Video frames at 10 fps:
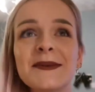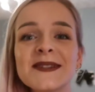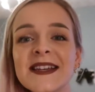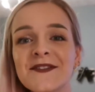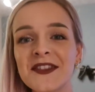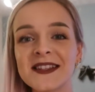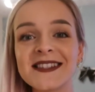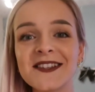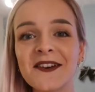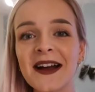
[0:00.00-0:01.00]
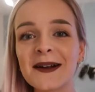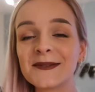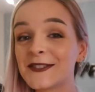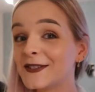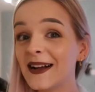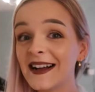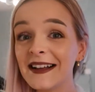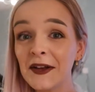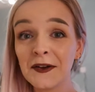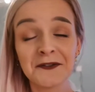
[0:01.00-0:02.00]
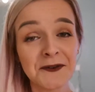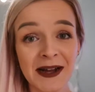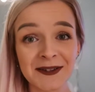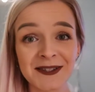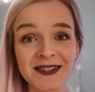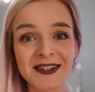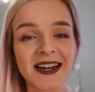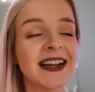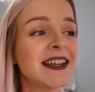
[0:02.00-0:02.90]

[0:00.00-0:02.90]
then once everything's done, I will do a House tour.